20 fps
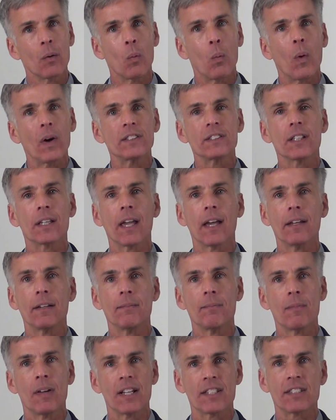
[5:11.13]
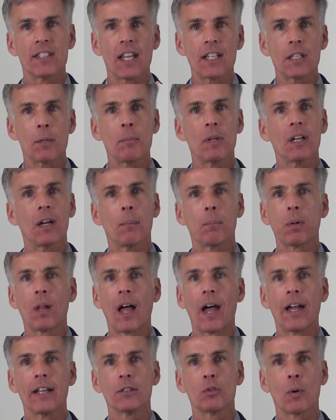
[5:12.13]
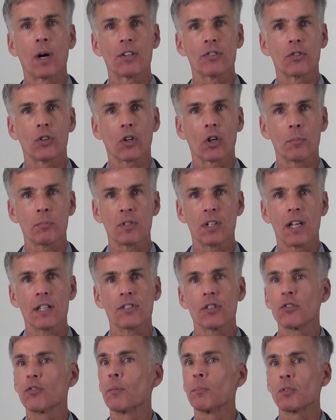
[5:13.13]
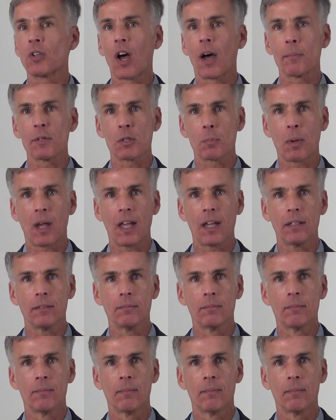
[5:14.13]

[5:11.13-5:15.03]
Once again, a sentiment applying to our circumstances from Thomas Paine.